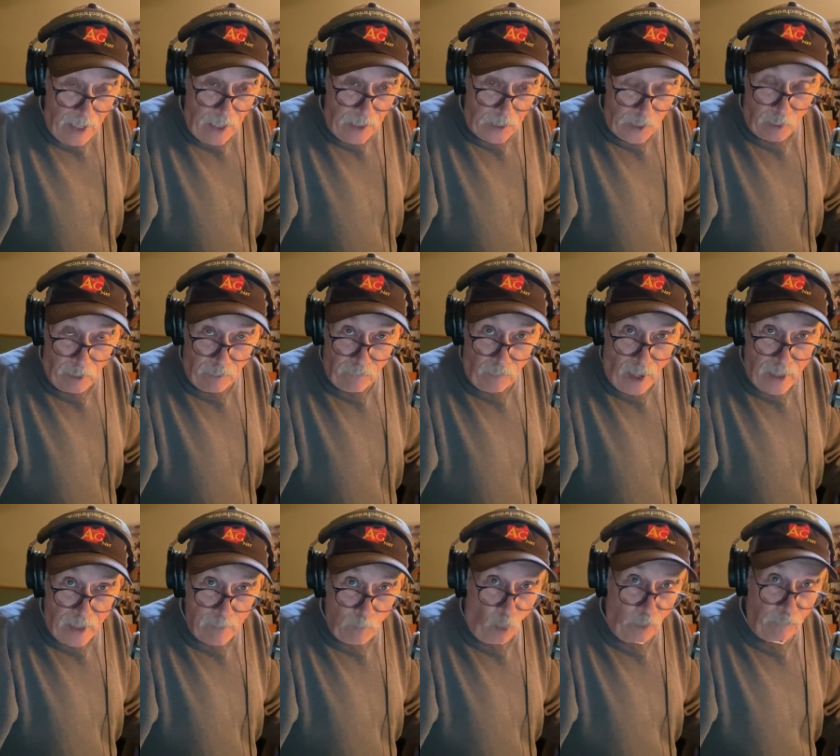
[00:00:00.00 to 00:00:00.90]
You can
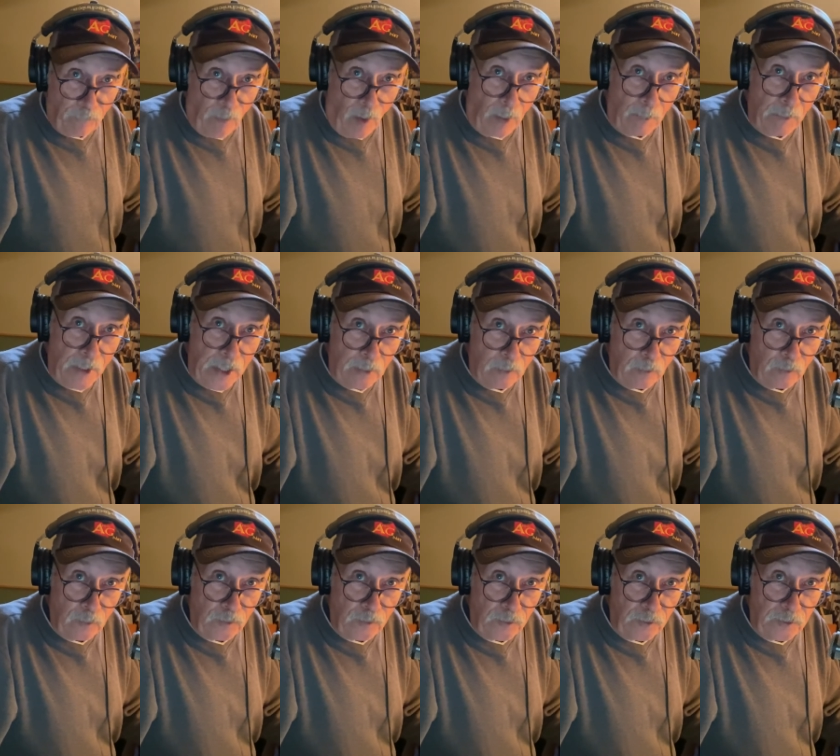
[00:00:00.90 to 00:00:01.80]
find more farm
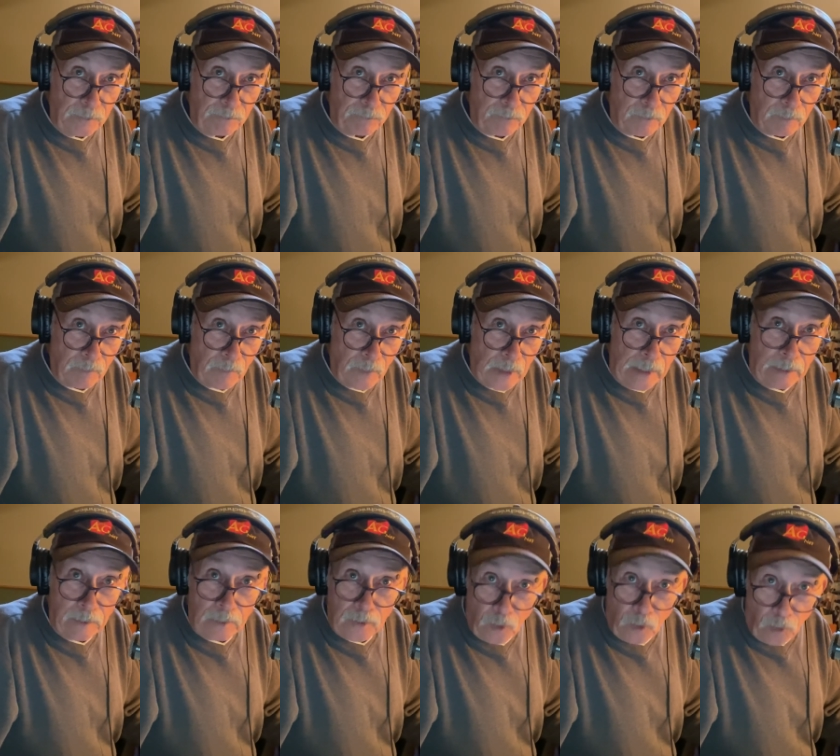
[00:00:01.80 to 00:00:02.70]
news,
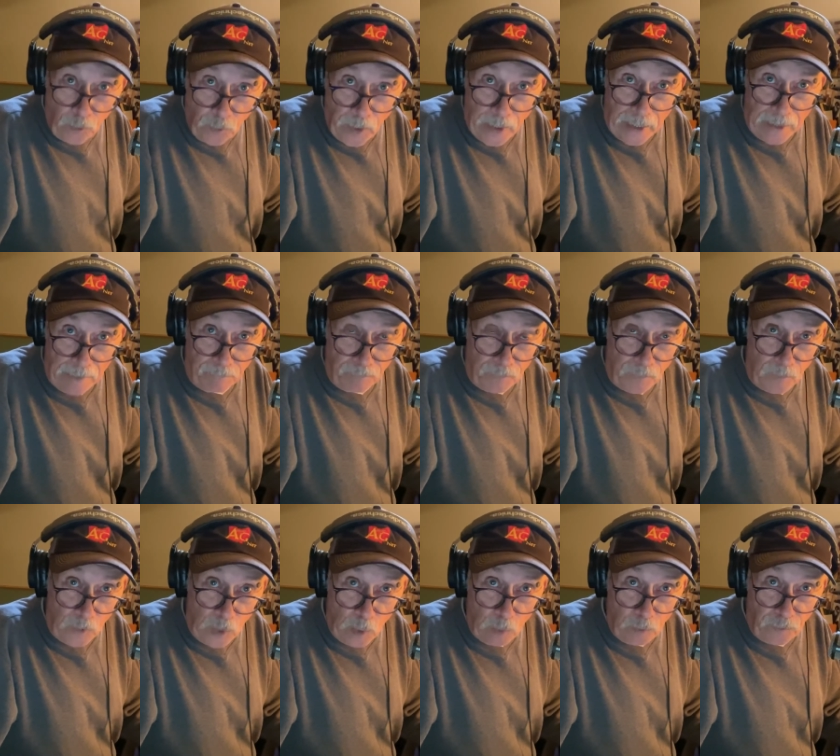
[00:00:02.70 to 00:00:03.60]
including
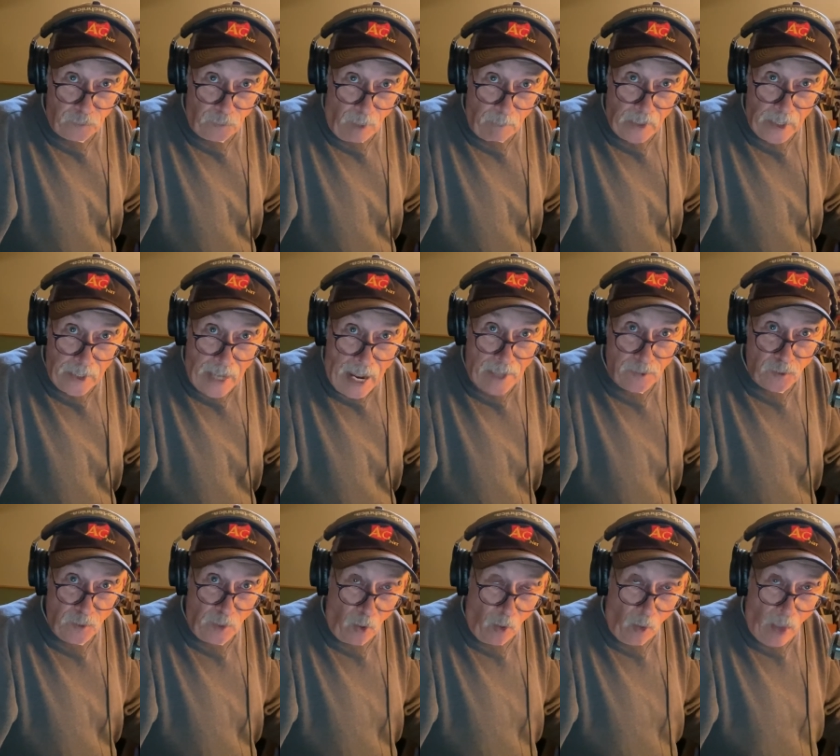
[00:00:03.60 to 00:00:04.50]
News from the
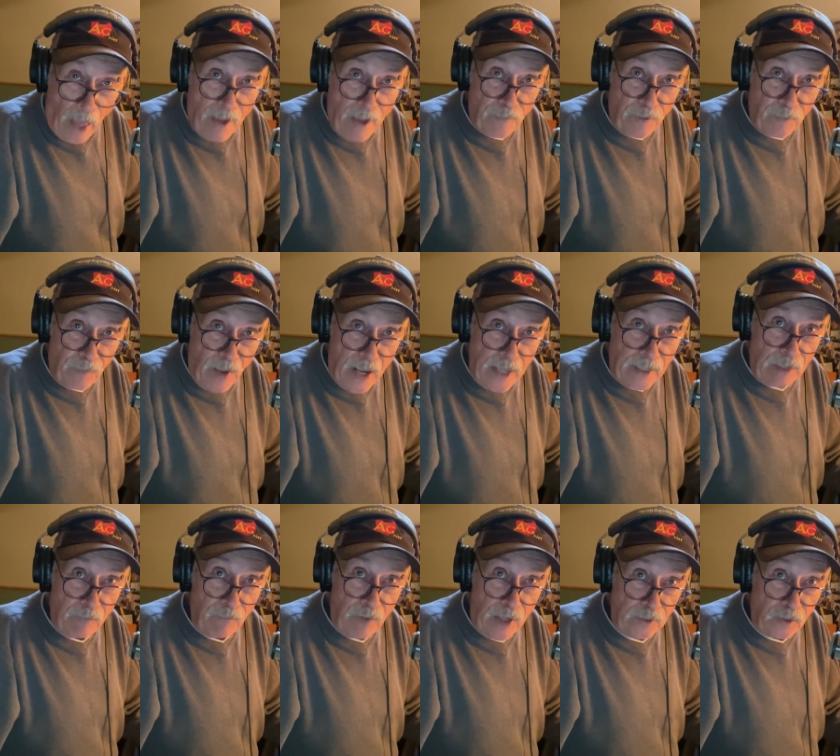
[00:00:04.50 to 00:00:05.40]
National FFA
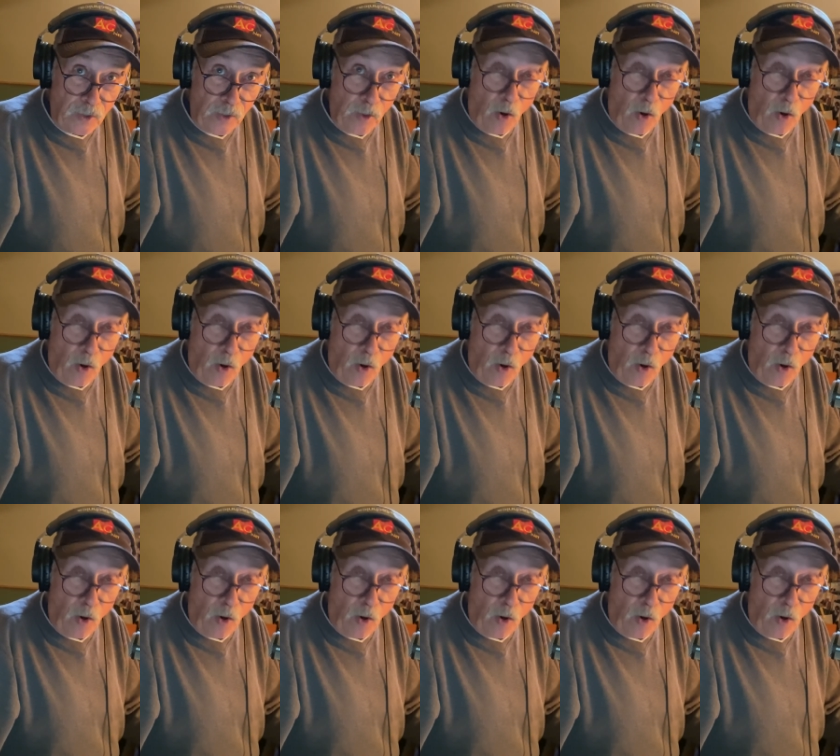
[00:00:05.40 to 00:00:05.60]
Convention